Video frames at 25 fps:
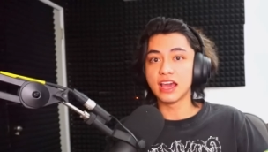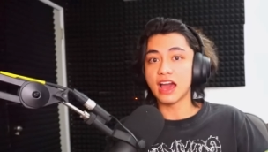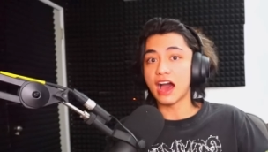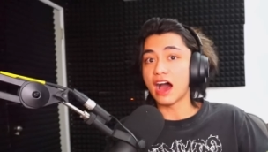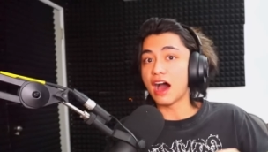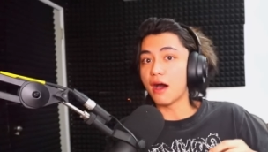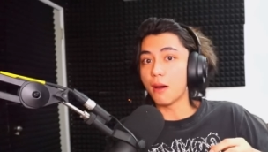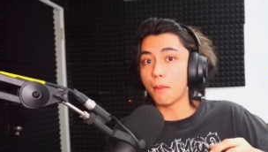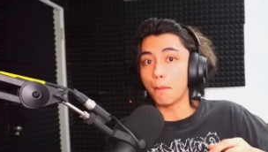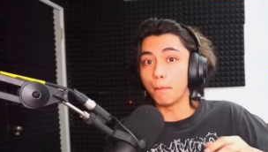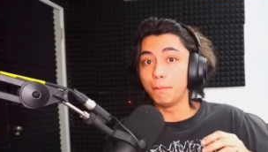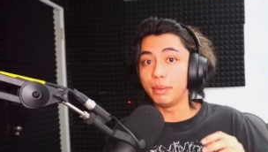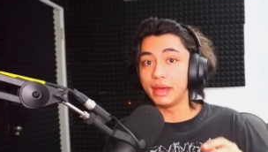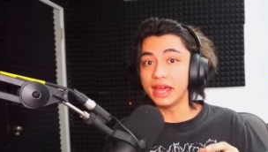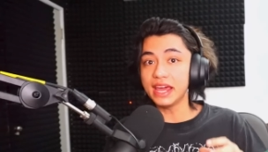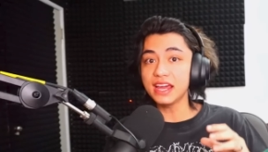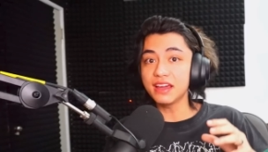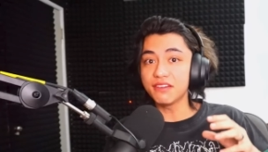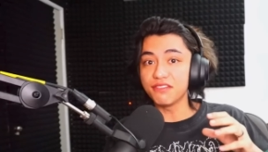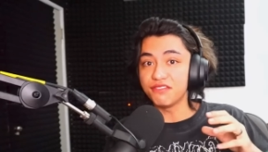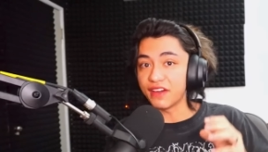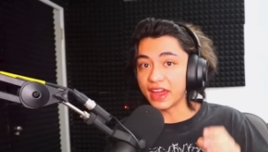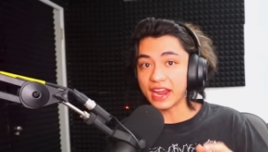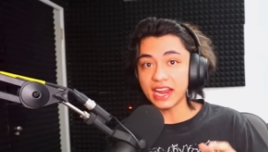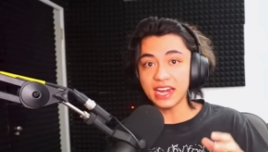A big
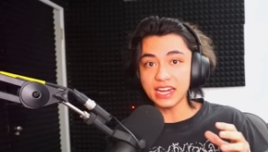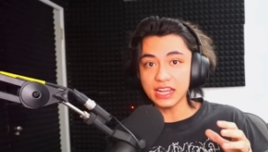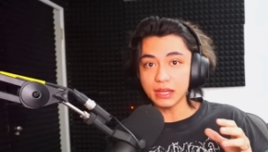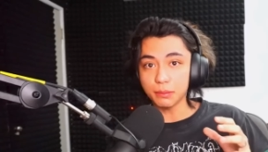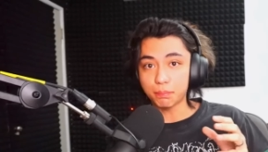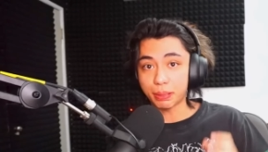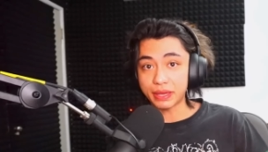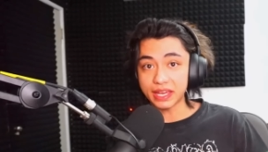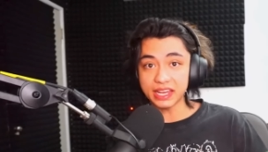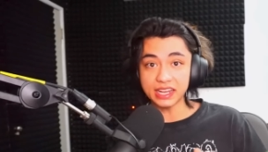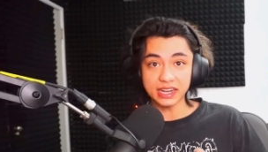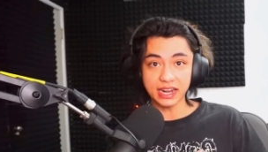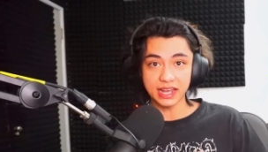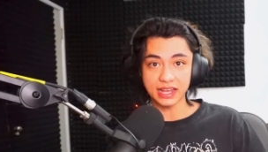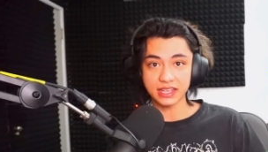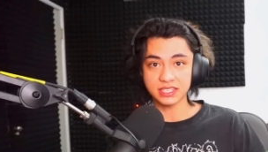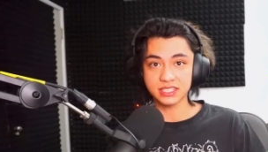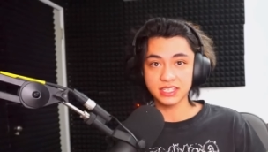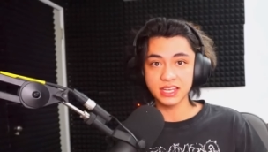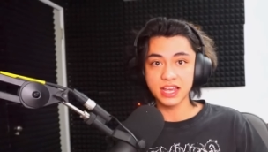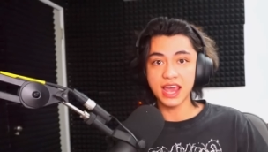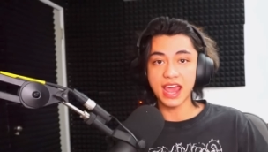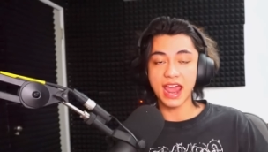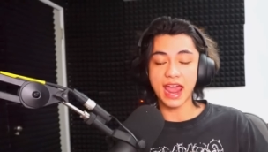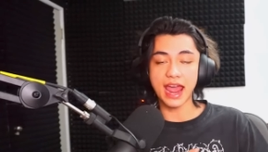veiny
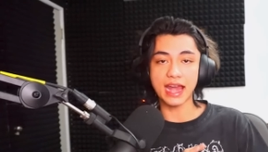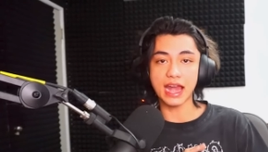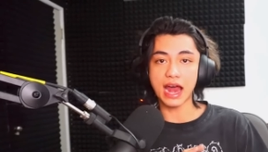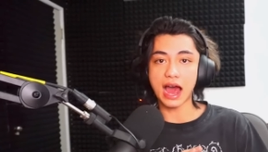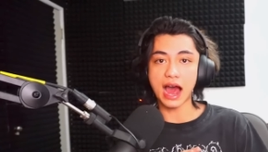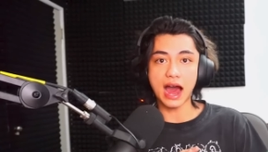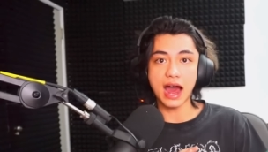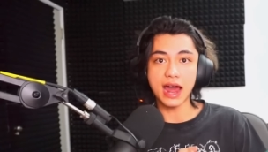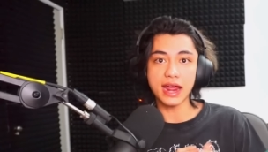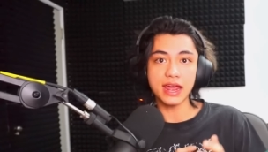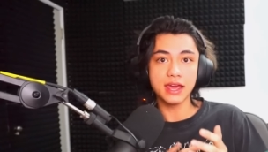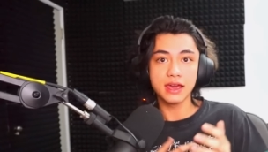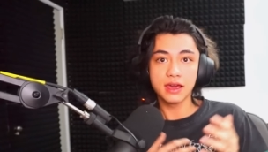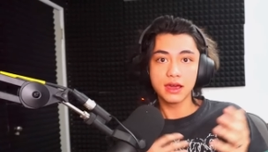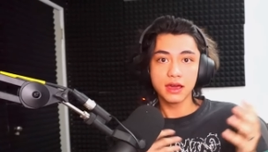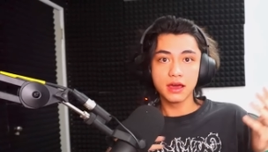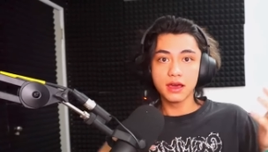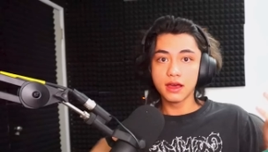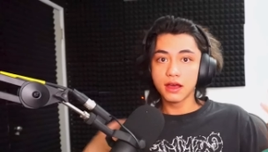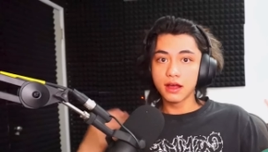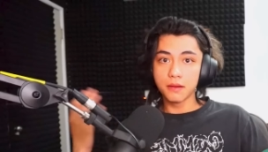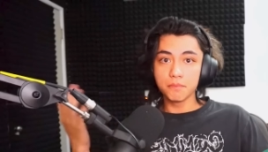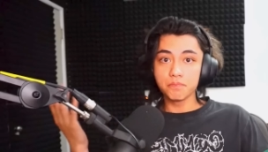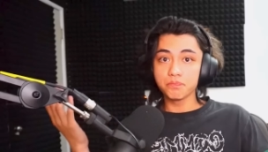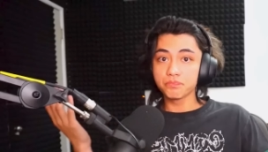penis. And I
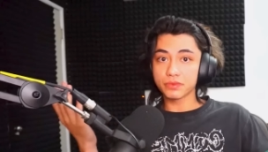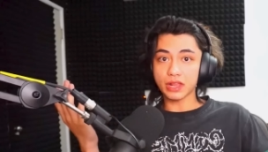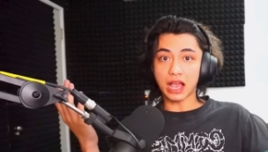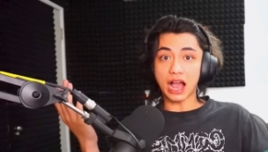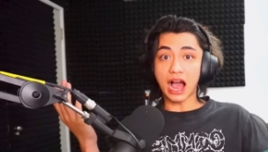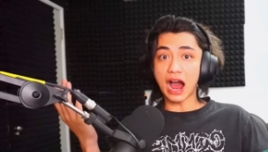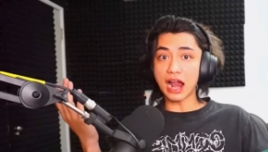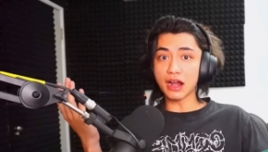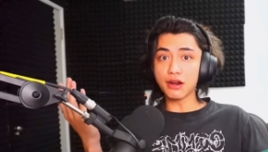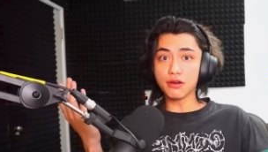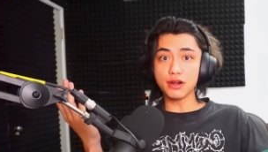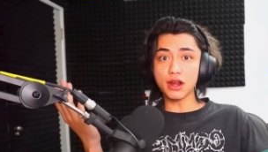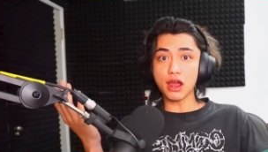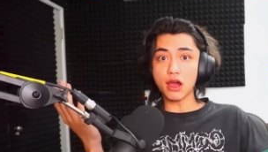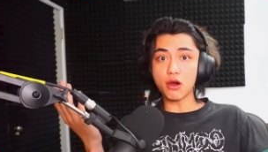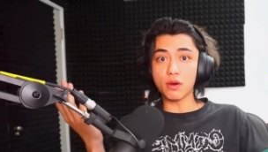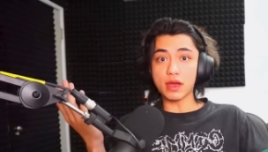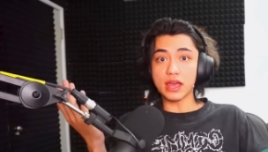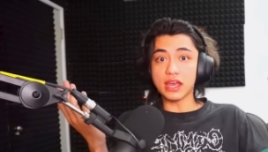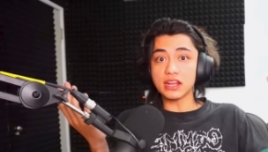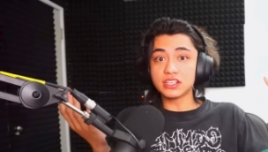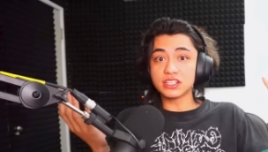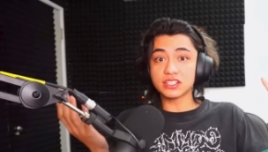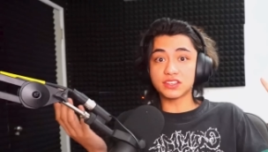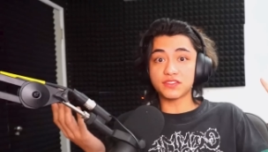I don't know.
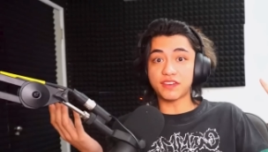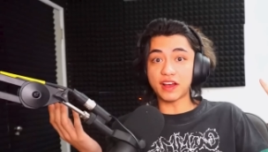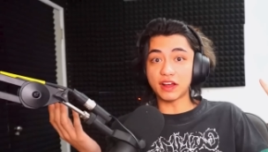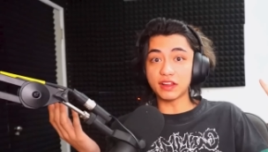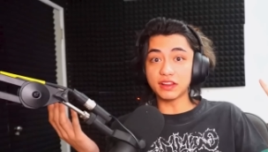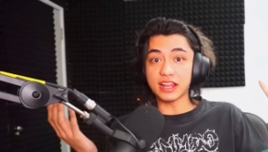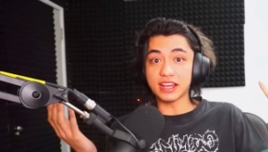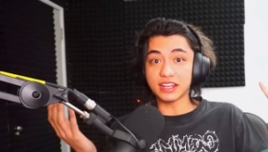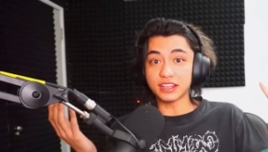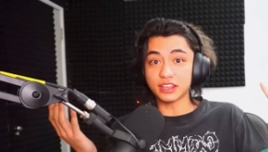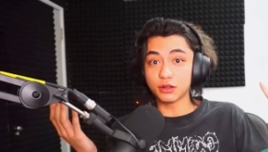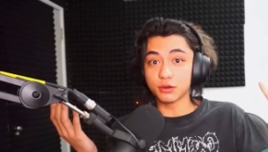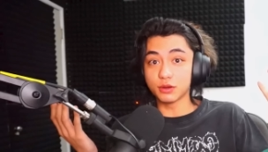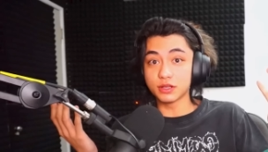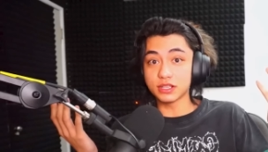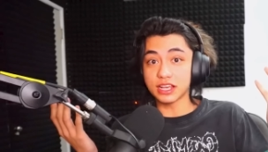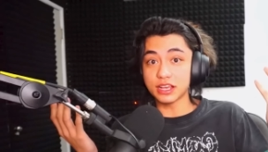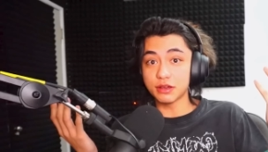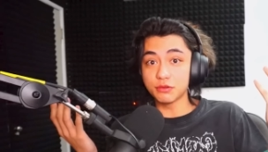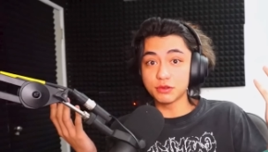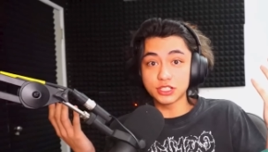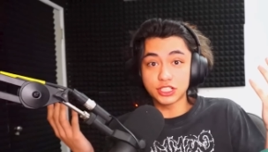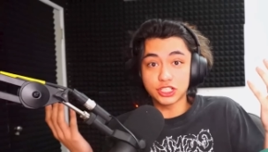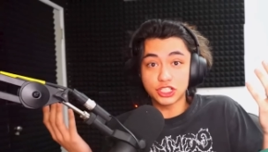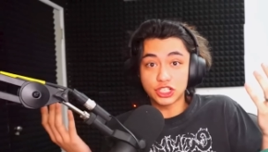It just felt like there was.
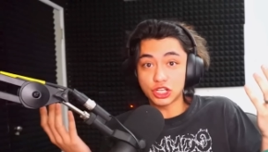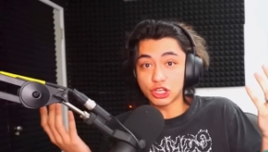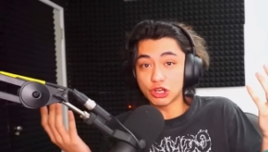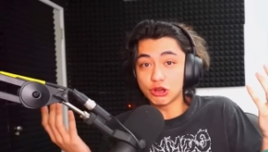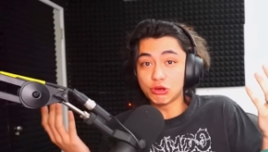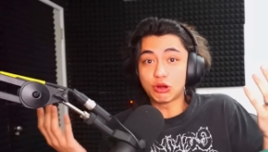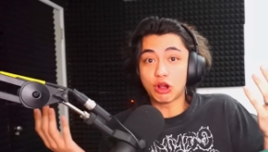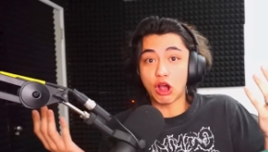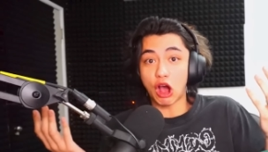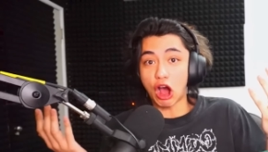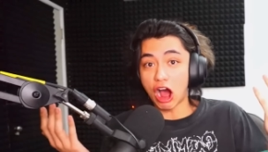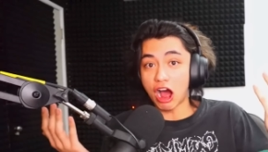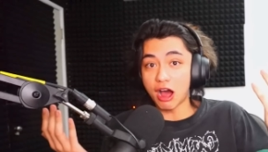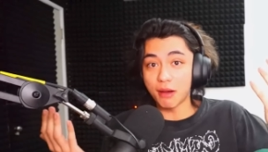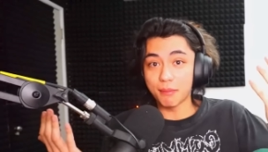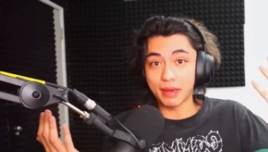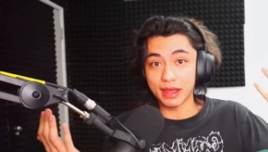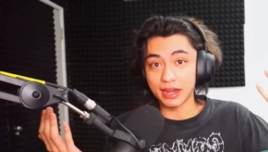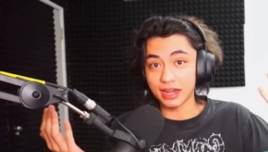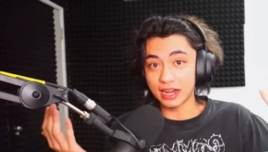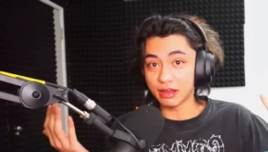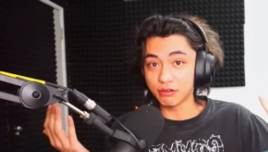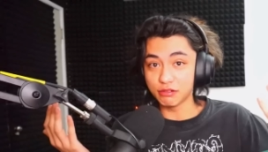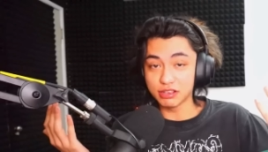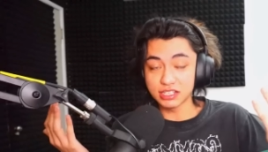It was too
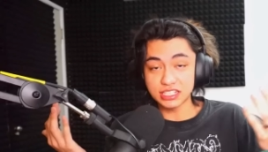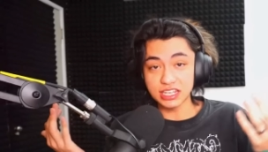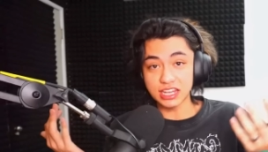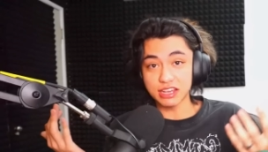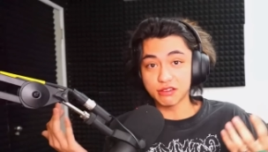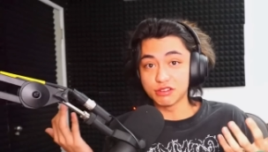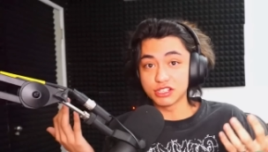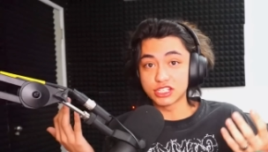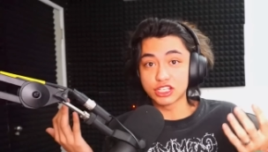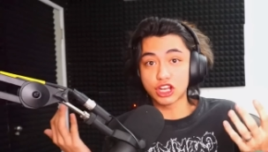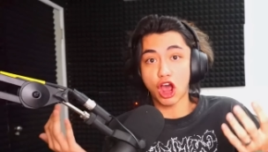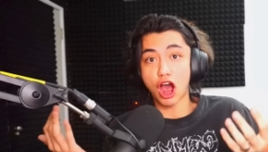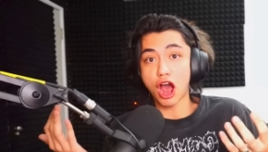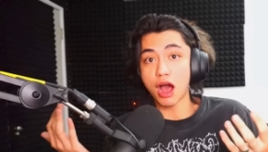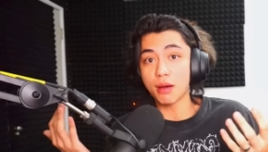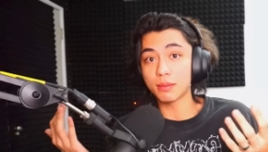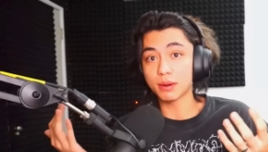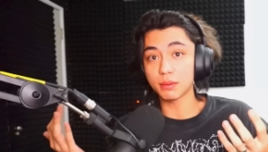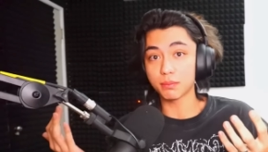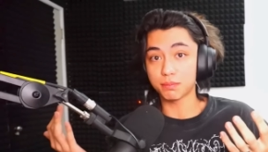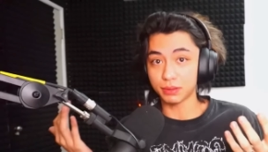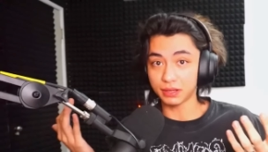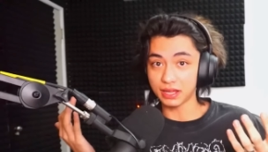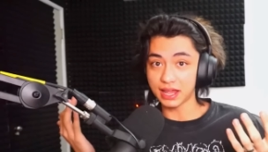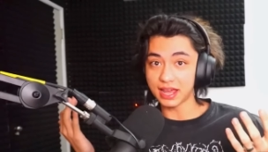common. It was. It was
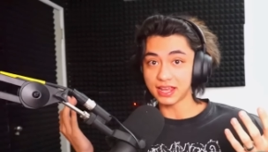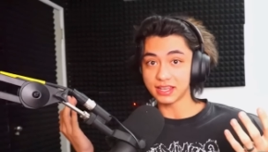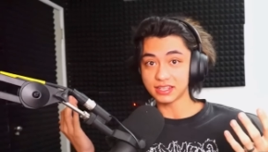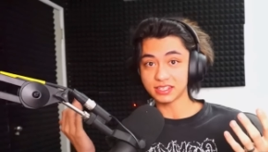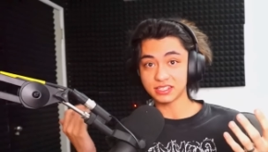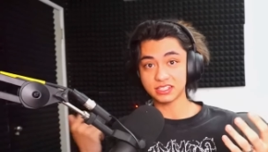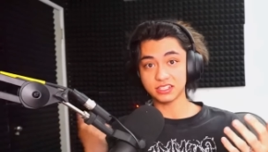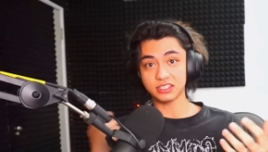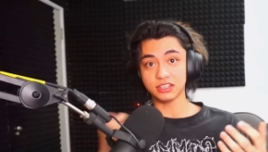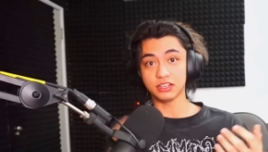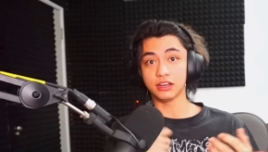commonplace.